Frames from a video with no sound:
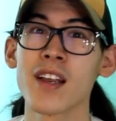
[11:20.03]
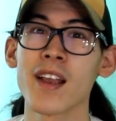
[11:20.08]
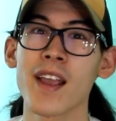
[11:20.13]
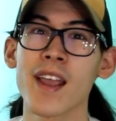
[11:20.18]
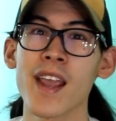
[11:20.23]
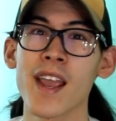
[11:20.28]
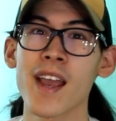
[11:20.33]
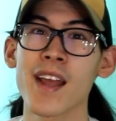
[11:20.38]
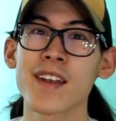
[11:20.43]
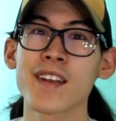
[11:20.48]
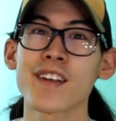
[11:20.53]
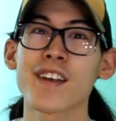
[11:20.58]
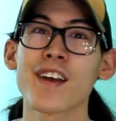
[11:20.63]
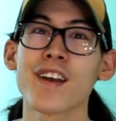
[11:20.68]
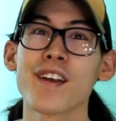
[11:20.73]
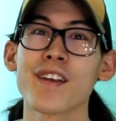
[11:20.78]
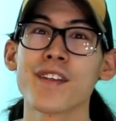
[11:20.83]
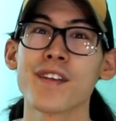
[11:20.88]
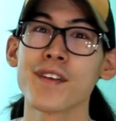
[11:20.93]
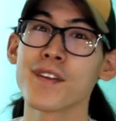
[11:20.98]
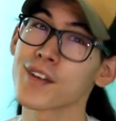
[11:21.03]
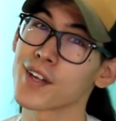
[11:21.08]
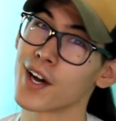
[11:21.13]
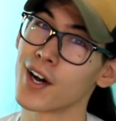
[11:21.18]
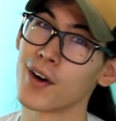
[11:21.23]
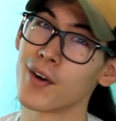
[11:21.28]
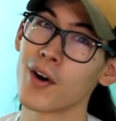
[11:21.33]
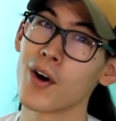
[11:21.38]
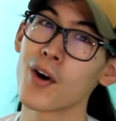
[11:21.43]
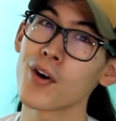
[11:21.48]
And, you
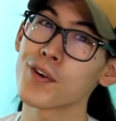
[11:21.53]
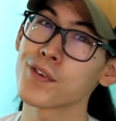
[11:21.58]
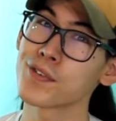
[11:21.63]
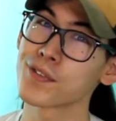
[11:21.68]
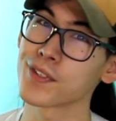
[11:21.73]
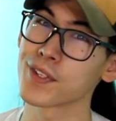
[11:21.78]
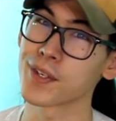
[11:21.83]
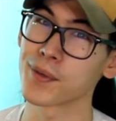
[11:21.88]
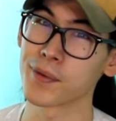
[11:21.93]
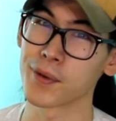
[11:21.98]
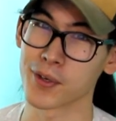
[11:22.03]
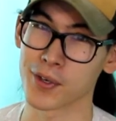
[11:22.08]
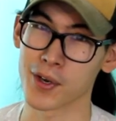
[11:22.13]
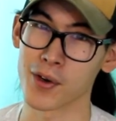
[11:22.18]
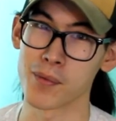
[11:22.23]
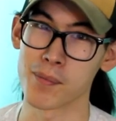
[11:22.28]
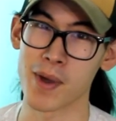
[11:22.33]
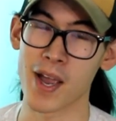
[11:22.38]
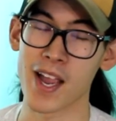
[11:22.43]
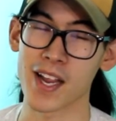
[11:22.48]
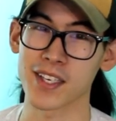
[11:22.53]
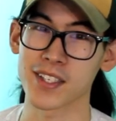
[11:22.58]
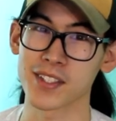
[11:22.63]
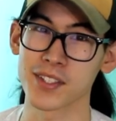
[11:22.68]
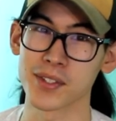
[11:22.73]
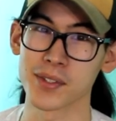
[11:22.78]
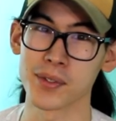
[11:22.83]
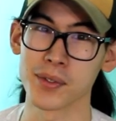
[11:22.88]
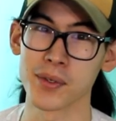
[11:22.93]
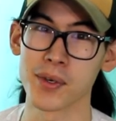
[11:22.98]
know, hopefully we'll go back
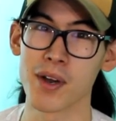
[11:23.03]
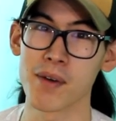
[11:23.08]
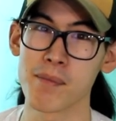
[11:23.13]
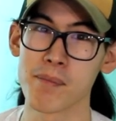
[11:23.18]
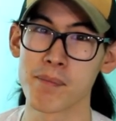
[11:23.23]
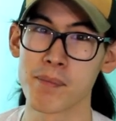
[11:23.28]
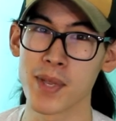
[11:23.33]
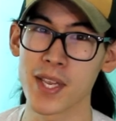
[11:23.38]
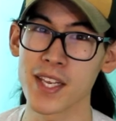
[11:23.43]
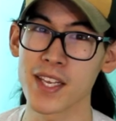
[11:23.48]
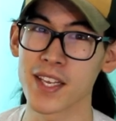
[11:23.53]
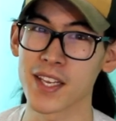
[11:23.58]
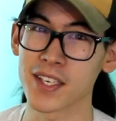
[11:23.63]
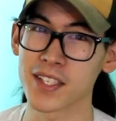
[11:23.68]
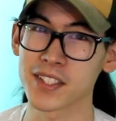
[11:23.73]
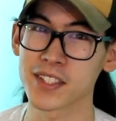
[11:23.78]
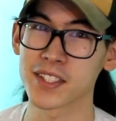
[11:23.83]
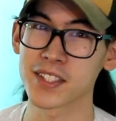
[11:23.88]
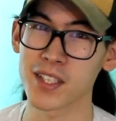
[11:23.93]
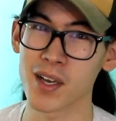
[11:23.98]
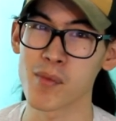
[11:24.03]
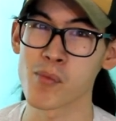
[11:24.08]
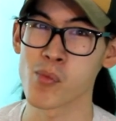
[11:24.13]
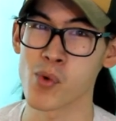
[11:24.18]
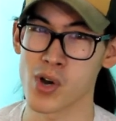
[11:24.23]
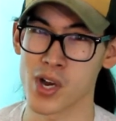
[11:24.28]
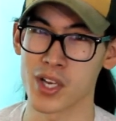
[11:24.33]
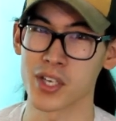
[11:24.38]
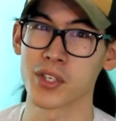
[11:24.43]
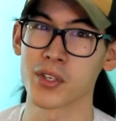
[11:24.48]
to being
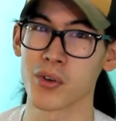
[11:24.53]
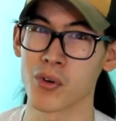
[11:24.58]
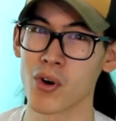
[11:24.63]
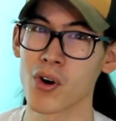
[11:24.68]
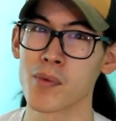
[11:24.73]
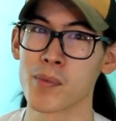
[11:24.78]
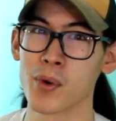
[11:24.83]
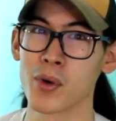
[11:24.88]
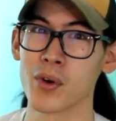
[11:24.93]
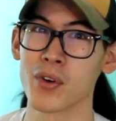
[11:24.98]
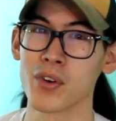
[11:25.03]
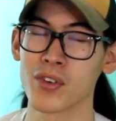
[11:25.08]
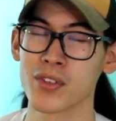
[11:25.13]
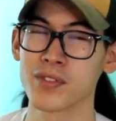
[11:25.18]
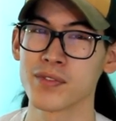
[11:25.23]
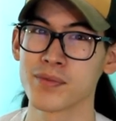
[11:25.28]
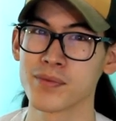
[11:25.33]
somewhat normal.